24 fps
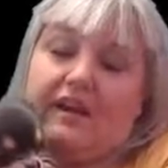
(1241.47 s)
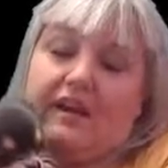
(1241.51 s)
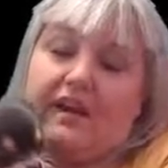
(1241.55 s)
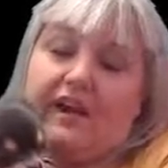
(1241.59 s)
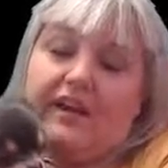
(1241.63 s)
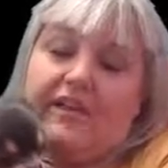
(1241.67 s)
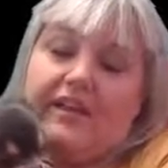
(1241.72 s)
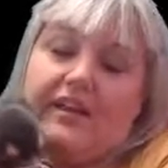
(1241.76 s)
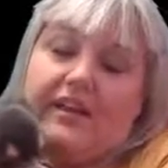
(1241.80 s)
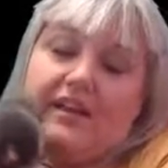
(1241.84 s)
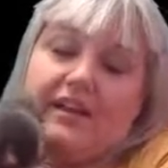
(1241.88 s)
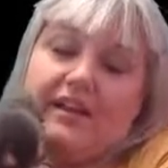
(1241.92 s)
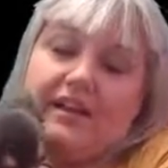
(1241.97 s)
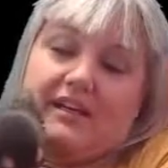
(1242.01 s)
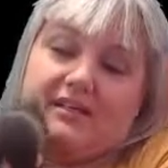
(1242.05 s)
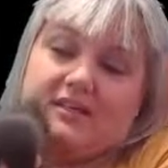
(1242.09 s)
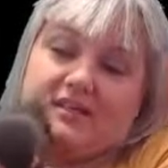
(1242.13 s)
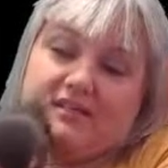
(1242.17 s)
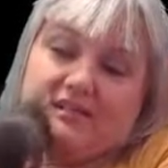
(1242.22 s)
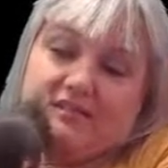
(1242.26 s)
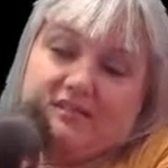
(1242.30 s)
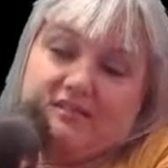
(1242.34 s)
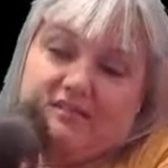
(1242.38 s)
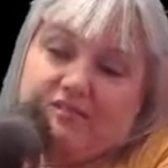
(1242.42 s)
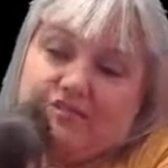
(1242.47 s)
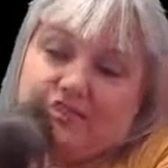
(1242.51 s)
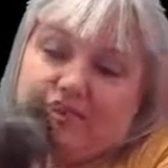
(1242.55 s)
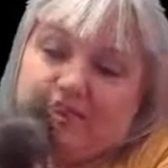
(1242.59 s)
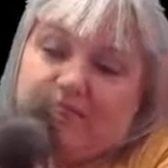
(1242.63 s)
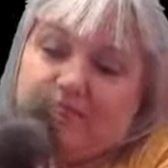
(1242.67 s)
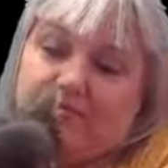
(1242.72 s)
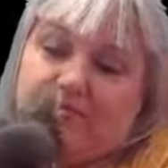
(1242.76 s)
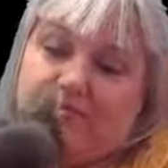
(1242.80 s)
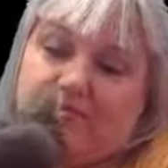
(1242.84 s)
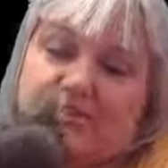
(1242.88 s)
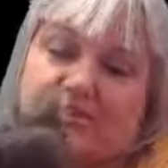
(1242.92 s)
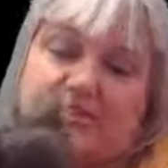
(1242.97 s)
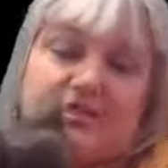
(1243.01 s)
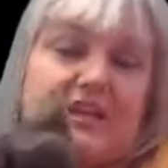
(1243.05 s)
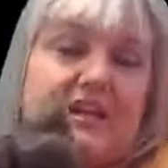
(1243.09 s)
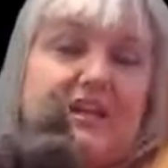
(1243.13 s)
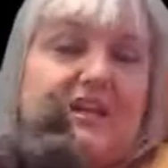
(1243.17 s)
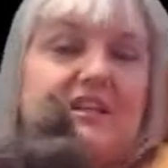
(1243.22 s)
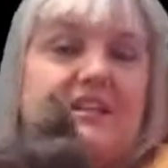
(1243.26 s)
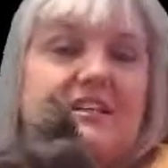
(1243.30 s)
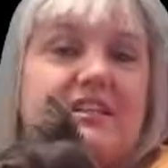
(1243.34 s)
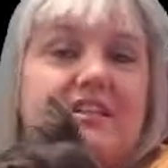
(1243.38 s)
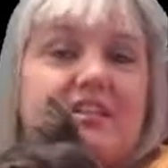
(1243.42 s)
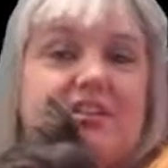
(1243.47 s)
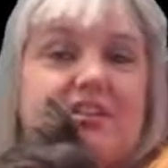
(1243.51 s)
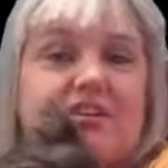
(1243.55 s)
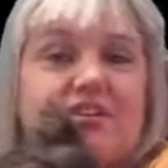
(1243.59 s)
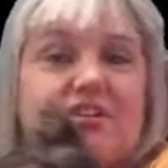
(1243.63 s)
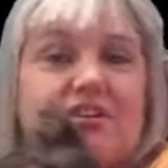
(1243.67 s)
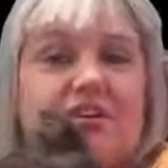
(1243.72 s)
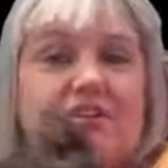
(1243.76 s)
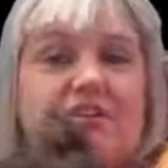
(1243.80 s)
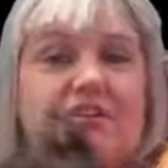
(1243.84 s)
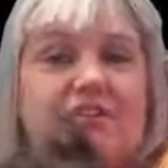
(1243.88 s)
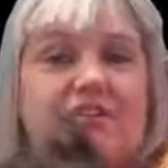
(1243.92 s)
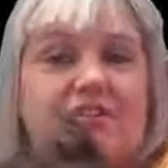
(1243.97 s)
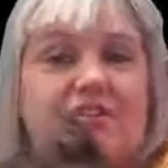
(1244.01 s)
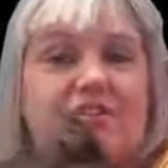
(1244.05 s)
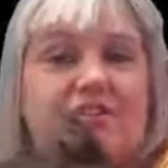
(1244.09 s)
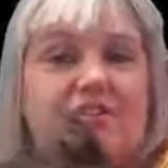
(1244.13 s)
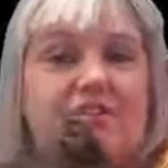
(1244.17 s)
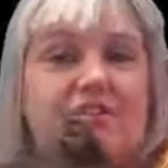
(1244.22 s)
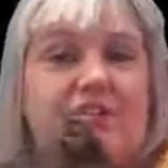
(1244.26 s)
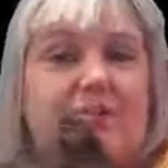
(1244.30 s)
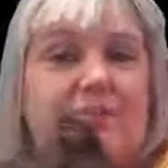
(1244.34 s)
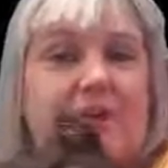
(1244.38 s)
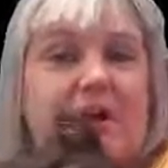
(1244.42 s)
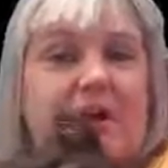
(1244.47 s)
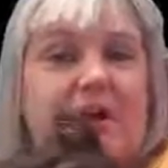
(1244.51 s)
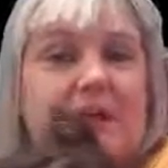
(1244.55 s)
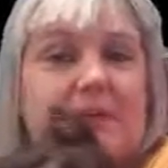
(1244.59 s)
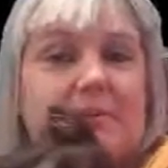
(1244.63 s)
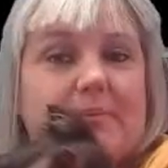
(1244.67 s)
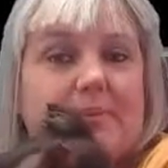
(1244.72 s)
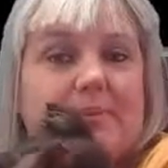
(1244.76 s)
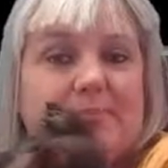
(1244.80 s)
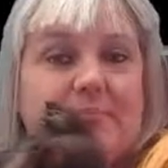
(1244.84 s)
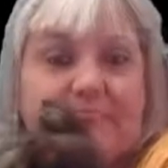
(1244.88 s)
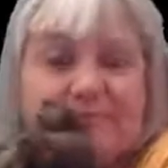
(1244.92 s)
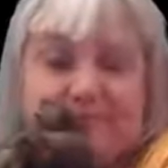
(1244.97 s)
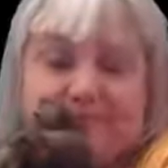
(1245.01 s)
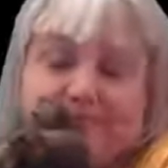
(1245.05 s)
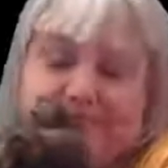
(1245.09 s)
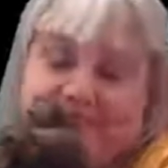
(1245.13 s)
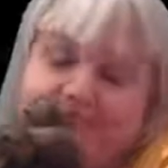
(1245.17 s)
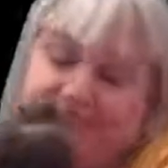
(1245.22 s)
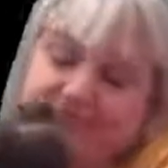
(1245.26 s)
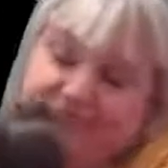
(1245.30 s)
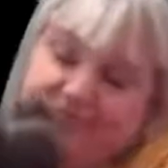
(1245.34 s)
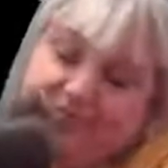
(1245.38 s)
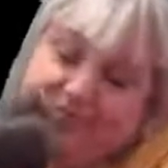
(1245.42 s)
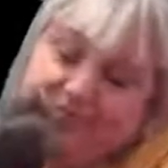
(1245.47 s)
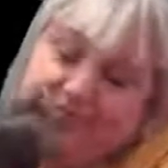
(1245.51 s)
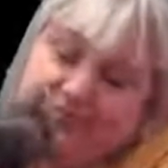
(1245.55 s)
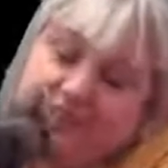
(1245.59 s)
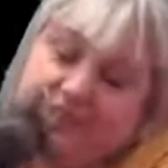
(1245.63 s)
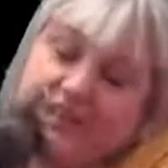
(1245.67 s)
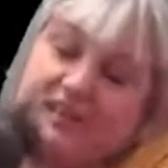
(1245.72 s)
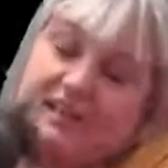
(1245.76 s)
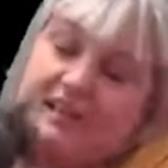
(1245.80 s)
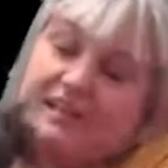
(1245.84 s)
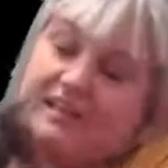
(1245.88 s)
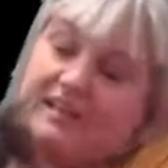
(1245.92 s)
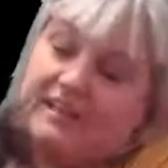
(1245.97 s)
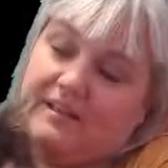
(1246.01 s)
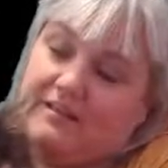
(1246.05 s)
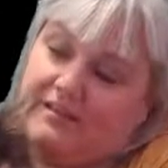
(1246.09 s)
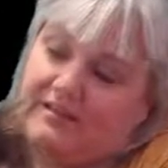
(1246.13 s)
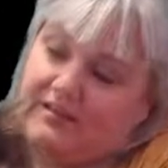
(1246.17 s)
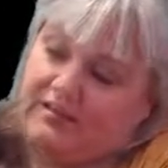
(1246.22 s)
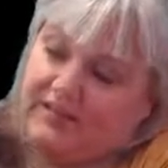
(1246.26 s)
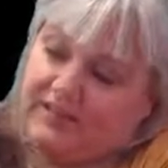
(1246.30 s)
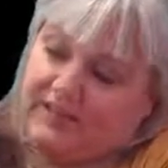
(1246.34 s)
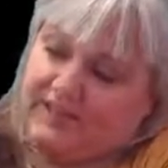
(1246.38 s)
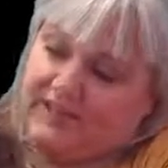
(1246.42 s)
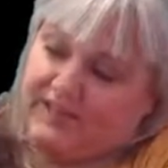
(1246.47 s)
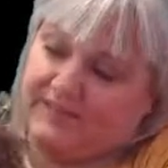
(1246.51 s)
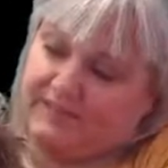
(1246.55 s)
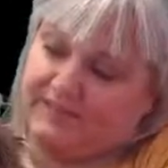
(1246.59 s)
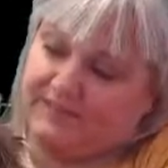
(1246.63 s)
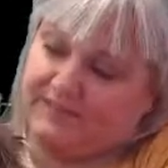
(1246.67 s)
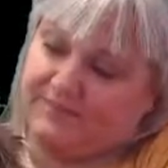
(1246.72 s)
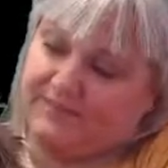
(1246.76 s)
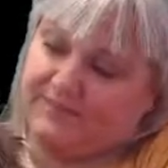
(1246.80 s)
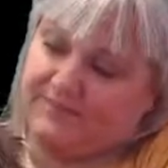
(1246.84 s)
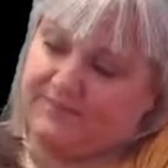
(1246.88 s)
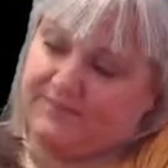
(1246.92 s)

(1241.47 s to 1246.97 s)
And then I ask her what's the latest she's gone on to the Bible, and then the doggies.